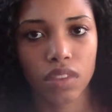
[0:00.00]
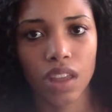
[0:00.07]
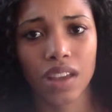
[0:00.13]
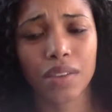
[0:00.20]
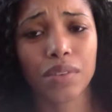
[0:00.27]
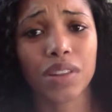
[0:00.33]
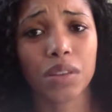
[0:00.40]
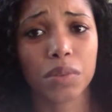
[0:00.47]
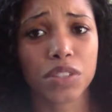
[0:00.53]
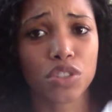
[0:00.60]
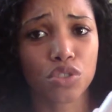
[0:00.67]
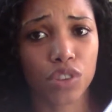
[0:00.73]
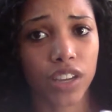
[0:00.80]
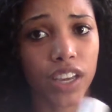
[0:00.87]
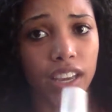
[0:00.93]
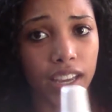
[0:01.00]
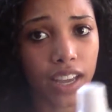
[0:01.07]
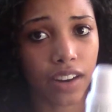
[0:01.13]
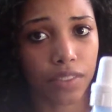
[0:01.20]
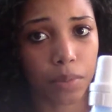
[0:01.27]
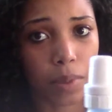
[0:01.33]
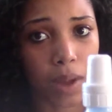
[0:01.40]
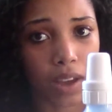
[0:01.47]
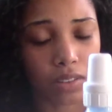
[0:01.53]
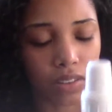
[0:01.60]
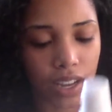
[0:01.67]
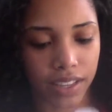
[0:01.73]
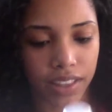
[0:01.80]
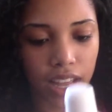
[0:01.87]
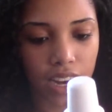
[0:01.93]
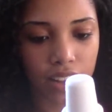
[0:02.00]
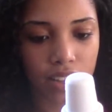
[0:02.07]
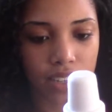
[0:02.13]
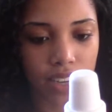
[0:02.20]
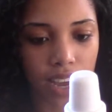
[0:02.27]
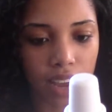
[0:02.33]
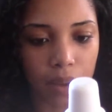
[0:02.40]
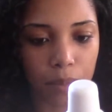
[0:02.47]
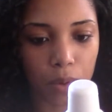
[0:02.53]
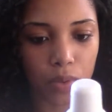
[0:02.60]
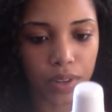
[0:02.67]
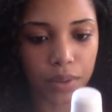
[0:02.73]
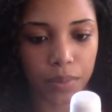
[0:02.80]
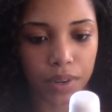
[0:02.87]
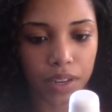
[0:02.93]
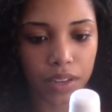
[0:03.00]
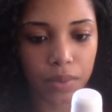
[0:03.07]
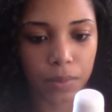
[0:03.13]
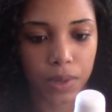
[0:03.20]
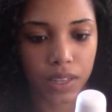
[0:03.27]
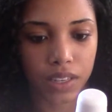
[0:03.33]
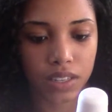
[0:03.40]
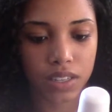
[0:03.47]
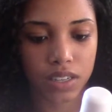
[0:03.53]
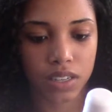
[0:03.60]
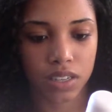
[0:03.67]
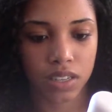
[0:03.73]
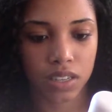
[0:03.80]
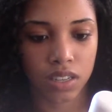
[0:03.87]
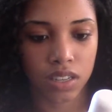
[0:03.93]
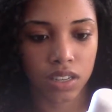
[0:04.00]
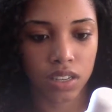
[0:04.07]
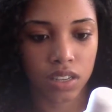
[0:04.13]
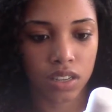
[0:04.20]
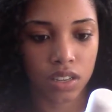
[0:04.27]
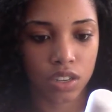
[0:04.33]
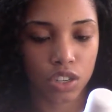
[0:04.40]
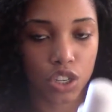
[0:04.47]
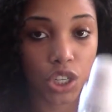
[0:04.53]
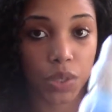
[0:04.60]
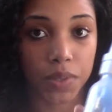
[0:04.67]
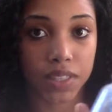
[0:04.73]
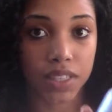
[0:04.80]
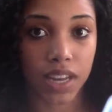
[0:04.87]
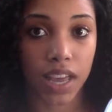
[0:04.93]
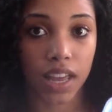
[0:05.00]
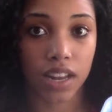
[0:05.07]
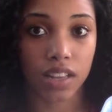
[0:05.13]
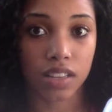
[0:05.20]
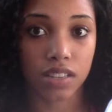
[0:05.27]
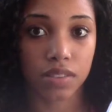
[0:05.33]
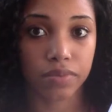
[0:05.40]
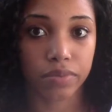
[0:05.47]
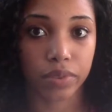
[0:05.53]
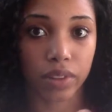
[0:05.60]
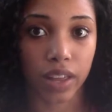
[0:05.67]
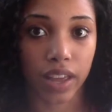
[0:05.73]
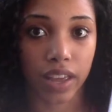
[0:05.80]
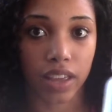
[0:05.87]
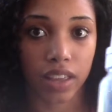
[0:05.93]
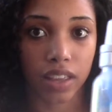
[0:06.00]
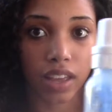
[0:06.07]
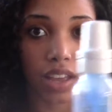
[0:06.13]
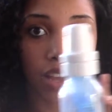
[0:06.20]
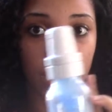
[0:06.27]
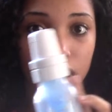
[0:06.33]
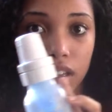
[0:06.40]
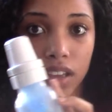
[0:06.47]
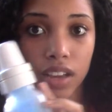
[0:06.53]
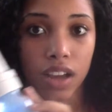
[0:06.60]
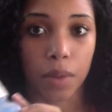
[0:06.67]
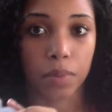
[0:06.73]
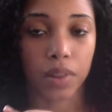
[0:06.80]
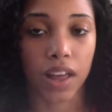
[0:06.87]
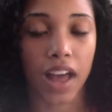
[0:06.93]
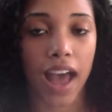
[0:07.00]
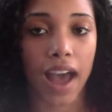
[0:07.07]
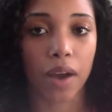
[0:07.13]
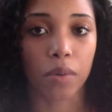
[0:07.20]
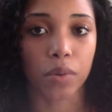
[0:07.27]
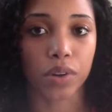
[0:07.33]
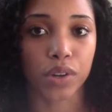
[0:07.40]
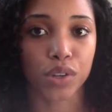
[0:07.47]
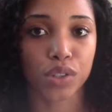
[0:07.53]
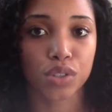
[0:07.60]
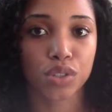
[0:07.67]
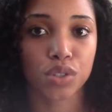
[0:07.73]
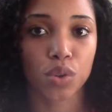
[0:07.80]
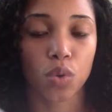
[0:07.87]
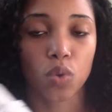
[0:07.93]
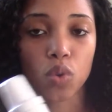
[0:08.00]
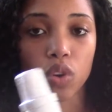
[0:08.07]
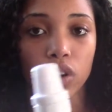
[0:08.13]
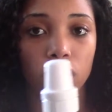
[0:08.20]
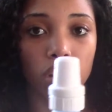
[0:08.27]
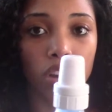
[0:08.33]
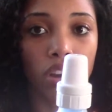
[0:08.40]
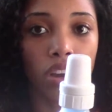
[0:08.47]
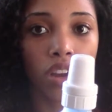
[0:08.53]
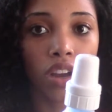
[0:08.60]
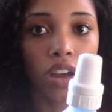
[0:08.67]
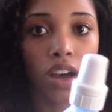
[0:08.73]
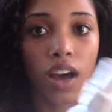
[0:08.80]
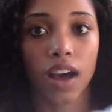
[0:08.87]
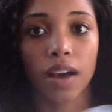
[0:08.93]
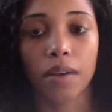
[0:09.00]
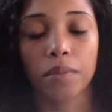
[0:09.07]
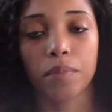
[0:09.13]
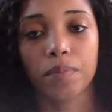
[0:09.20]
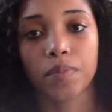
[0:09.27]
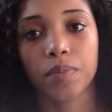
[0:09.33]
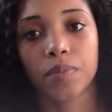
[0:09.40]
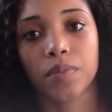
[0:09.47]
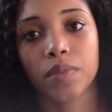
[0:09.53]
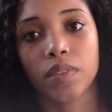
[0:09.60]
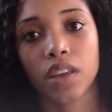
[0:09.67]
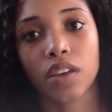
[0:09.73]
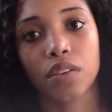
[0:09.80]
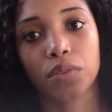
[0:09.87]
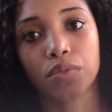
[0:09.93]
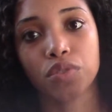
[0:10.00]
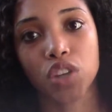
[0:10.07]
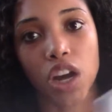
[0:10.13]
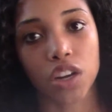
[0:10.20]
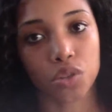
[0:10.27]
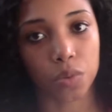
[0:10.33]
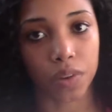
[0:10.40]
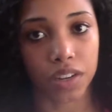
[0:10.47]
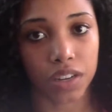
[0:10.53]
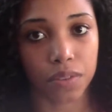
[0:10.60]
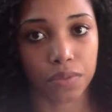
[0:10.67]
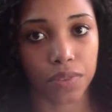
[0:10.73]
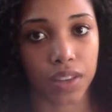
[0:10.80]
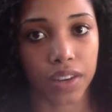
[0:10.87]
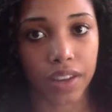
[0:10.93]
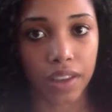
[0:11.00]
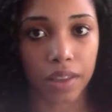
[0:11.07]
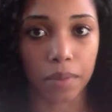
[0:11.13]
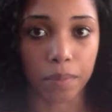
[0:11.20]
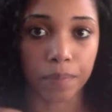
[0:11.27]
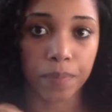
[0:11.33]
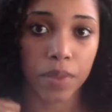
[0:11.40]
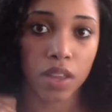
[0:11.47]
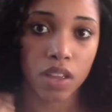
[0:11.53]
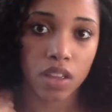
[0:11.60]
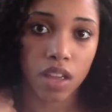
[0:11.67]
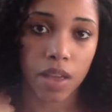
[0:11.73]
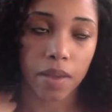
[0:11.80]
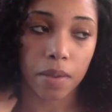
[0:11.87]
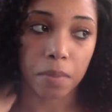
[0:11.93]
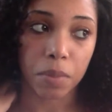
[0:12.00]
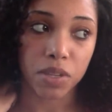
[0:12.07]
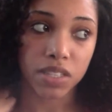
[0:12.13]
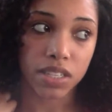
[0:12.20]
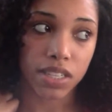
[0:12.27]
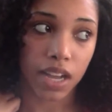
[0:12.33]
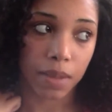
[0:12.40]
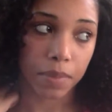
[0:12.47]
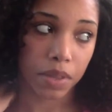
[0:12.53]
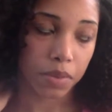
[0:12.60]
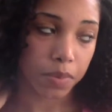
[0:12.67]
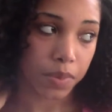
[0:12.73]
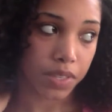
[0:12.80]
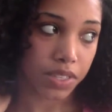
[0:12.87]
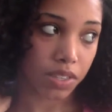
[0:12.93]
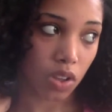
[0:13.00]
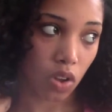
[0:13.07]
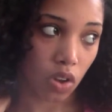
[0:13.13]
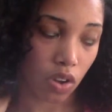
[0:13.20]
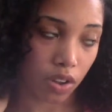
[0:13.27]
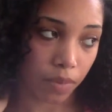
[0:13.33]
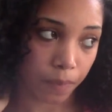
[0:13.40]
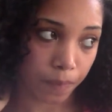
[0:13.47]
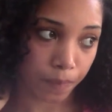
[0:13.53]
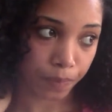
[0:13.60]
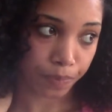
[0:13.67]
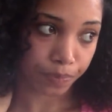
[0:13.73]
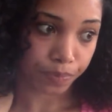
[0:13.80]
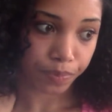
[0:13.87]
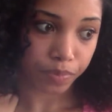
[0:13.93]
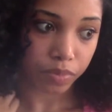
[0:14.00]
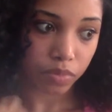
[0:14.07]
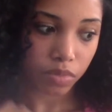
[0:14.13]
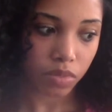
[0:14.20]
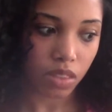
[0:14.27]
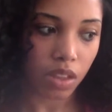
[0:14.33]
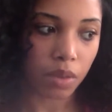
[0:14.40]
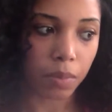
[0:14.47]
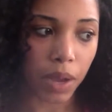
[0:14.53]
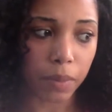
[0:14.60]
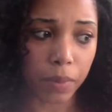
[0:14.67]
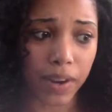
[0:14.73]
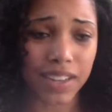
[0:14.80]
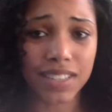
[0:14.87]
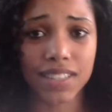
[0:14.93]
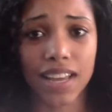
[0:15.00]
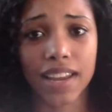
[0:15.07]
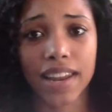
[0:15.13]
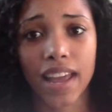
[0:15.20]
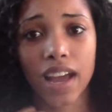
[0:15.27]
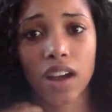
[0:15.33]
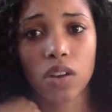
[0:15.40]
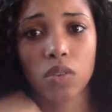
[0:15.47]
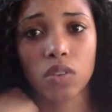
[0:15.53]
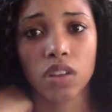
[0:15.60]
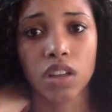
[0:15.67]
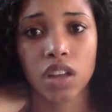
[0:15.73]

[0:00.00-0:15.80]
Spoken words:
He really wasn't drinking out of the bottle like that at the time. Only when he went to his nana's for like a couple of hours, or if Josh wanted to feed him. And most of the time he was on my breast. And now,